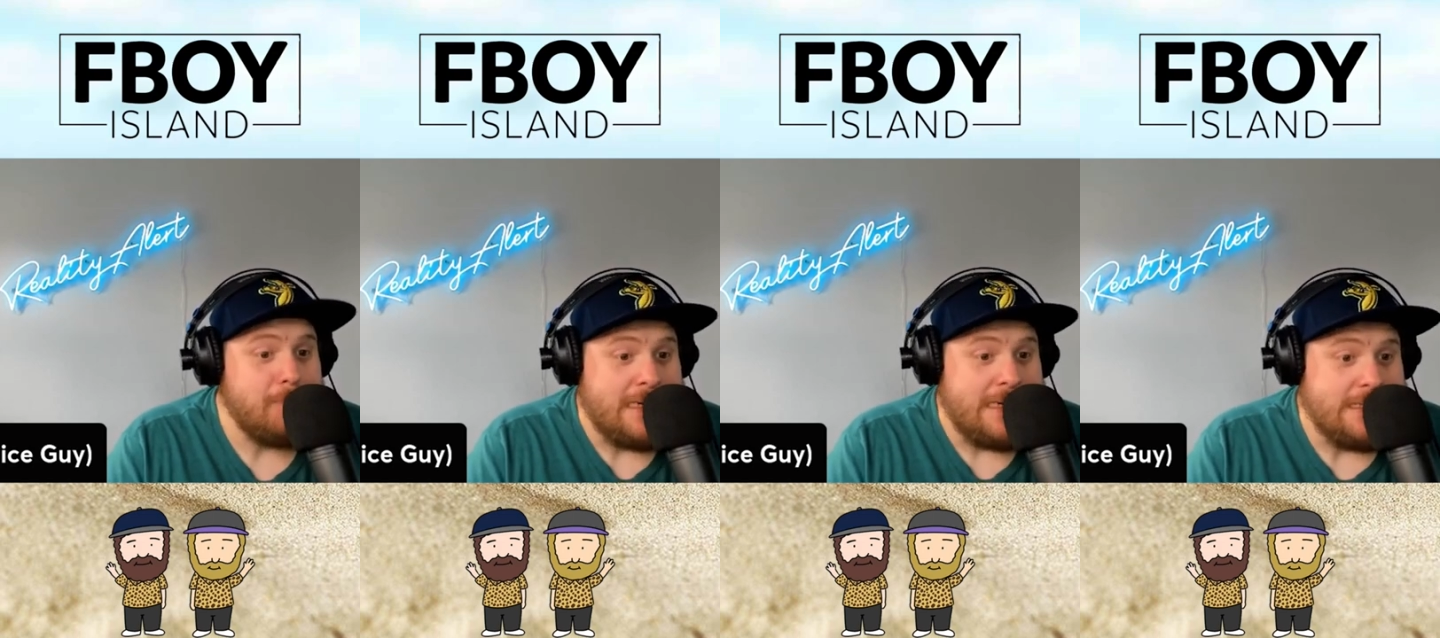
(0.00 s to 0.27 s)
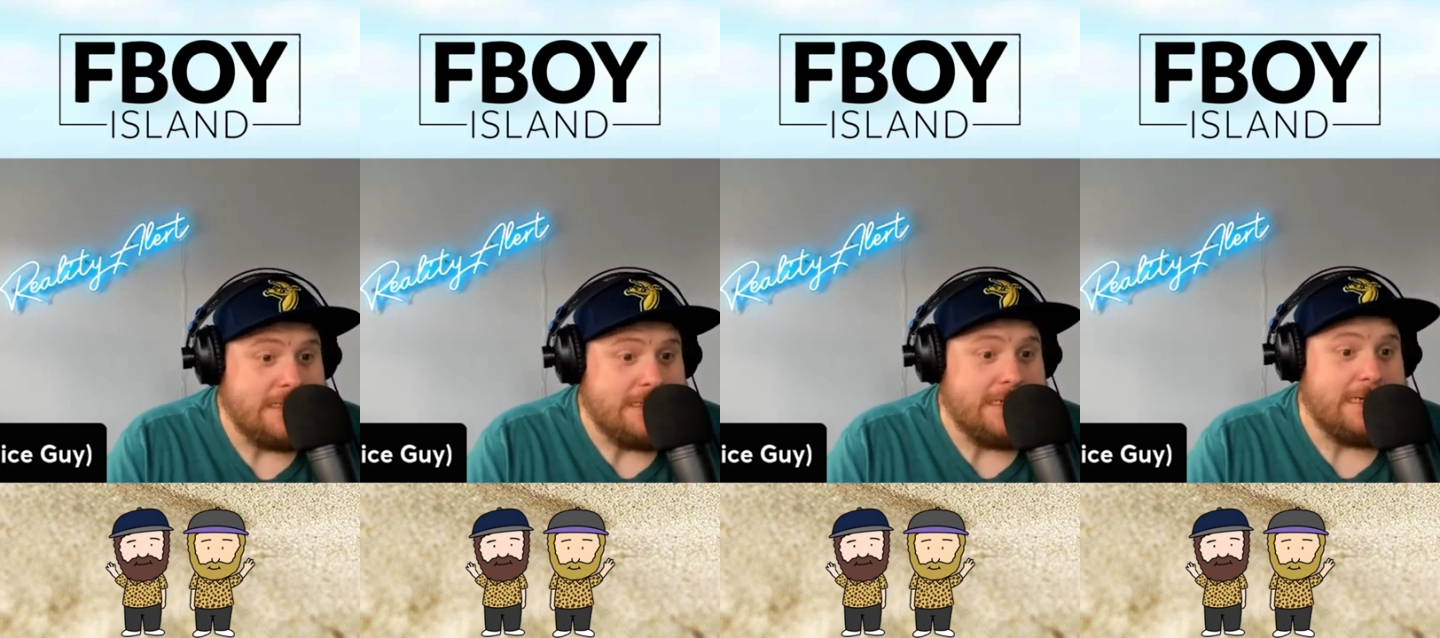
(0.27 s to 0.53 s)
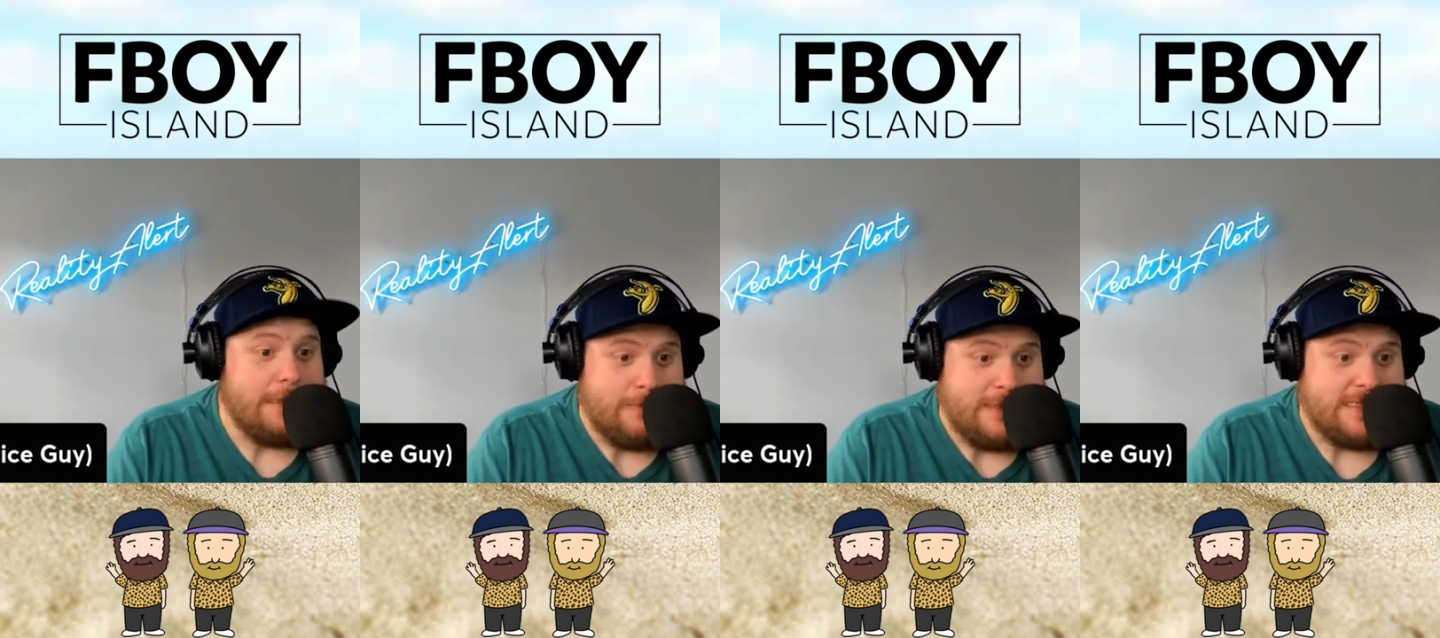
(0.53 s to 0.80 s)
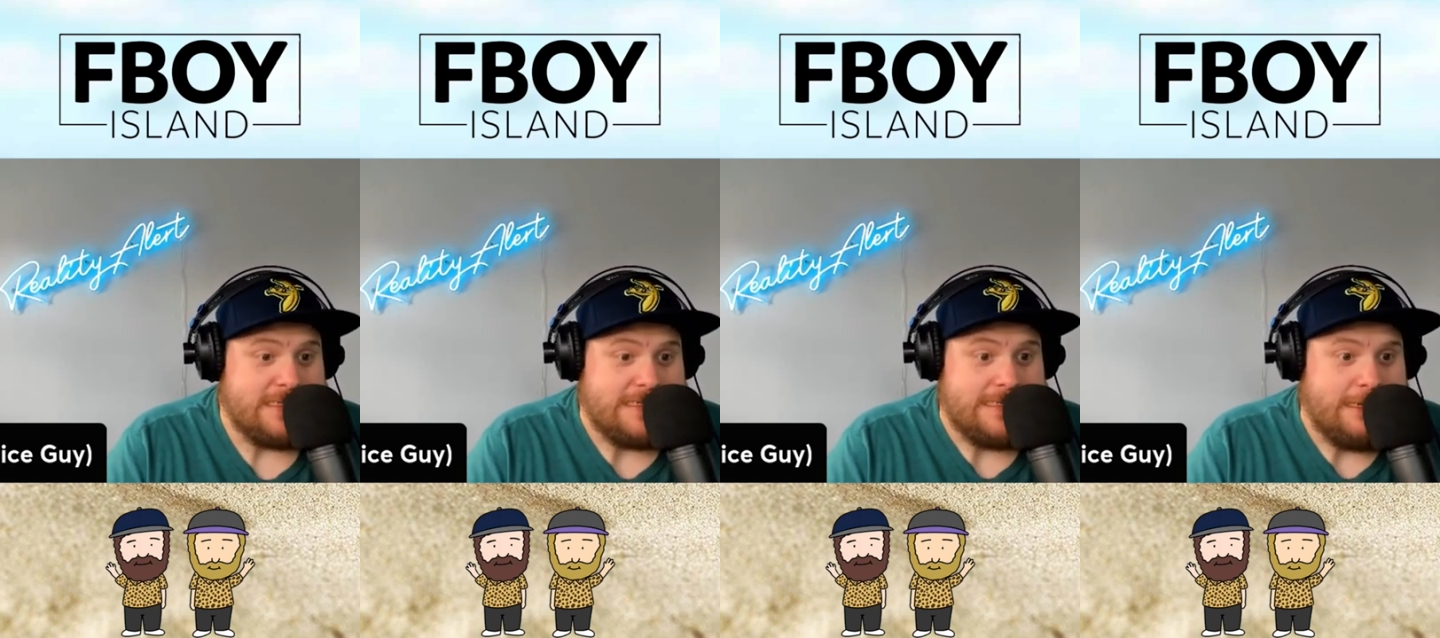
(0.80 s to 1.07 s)
Pete's going to be
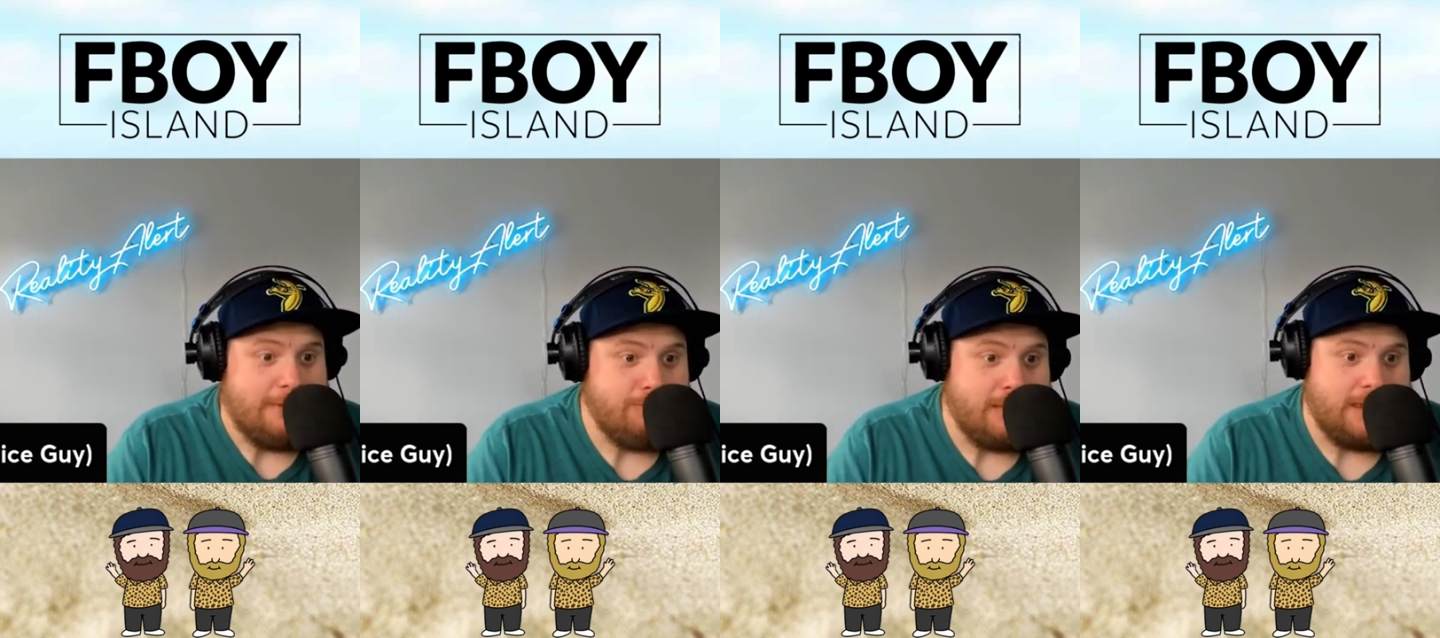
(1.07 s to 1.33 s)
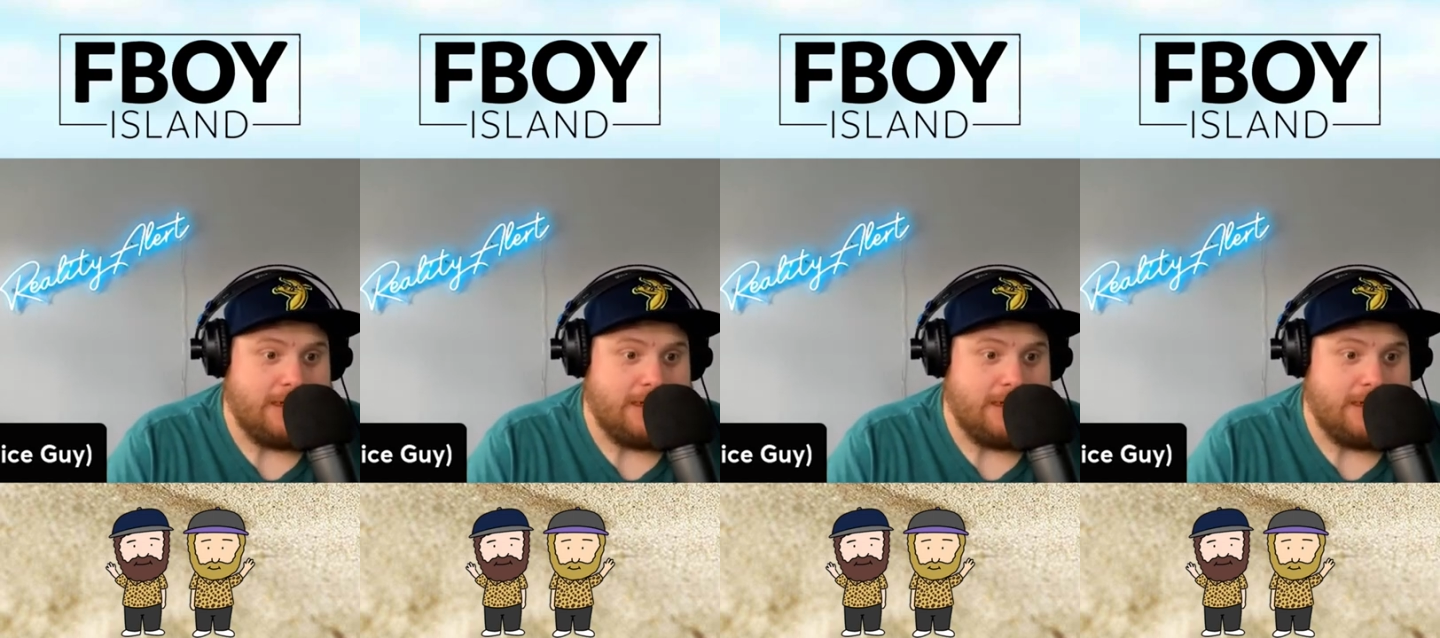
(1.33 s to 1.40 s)
sleeping